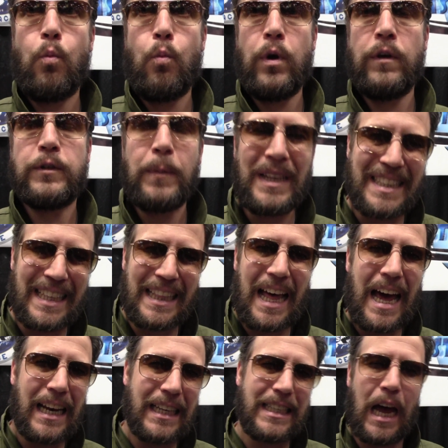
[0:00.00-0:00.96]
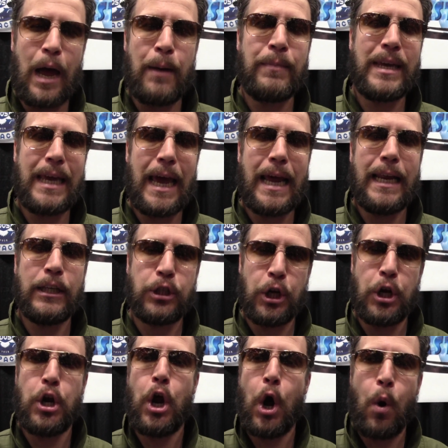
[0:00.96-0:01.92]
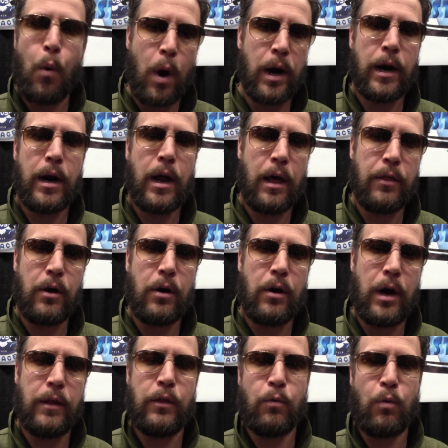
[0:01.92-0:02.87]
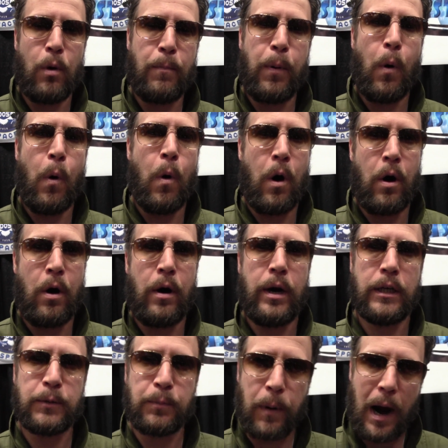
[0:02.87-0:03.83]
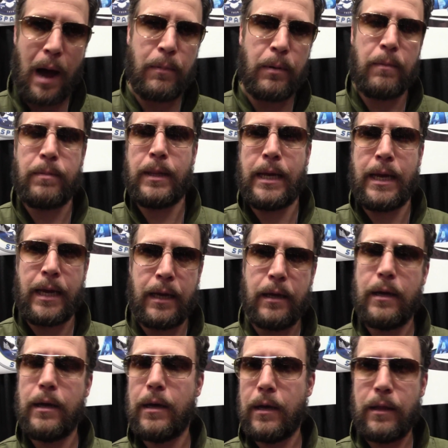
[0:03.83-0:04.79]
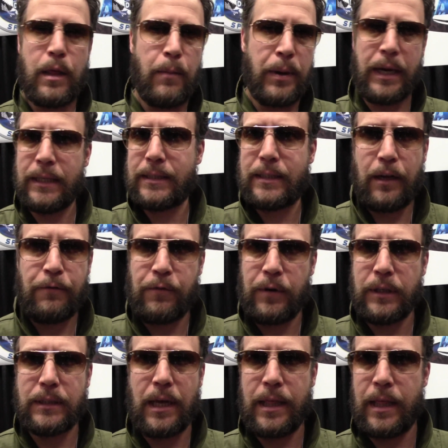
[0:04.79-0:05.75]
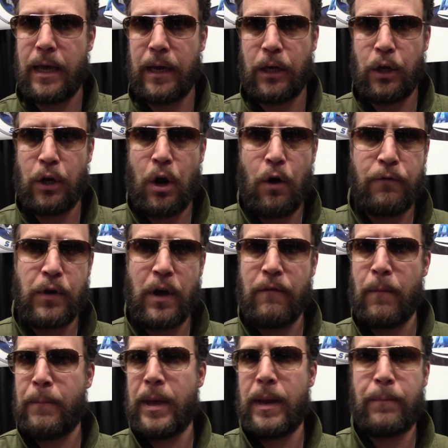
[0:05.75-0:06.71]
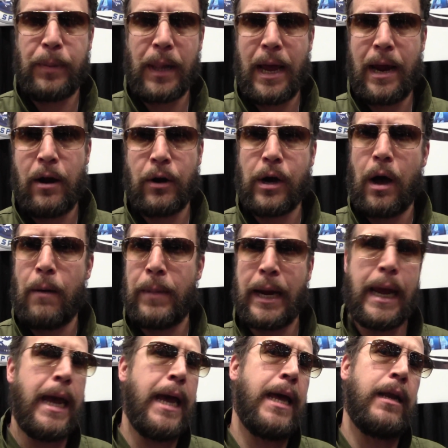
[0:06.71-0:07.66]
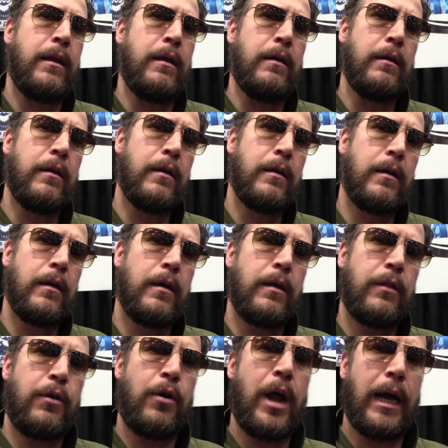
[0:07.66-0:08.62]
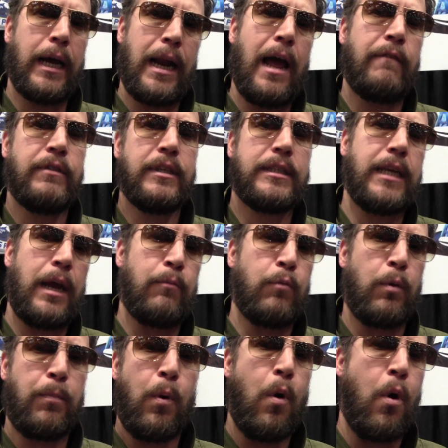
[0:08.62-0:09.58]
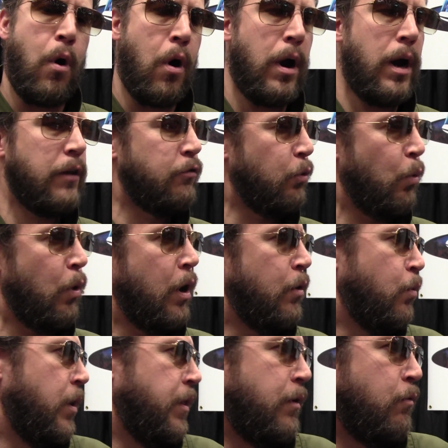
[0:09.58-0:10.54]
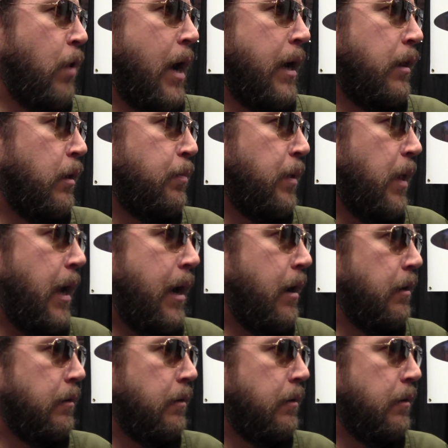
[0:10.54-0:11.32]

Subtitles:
We spent a lot of time getting to know one another, and the rapport is probably the biggest difference, I think. If you have a bit player coming in, they're not going to have the same rapport as you would with a regular player.